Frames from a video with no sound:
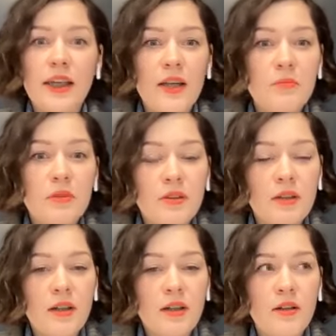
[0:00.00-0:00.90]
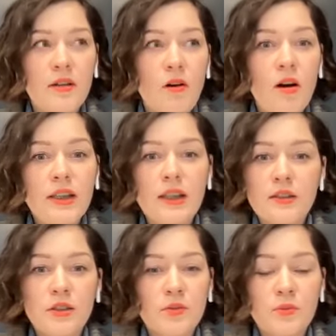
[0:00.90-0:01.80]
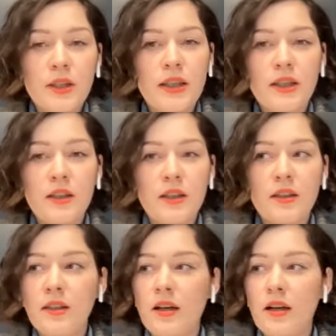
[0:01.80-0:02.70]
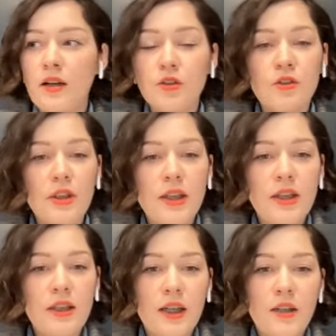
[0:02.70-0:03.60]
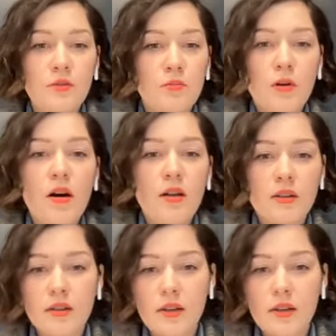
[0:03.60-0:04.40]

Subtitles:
gamer audience is really unique and broad.